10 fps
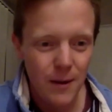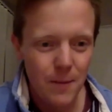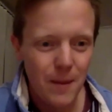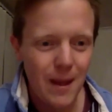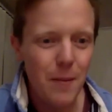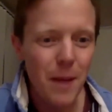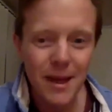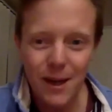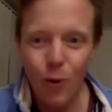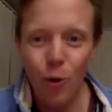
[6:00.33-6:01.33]
He made
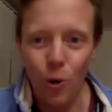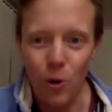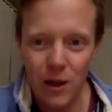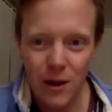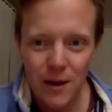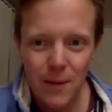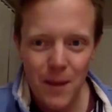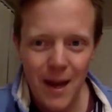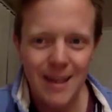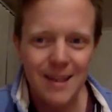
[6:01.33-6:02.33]
it all
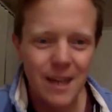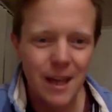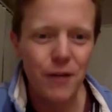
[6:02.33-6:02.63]
and he's given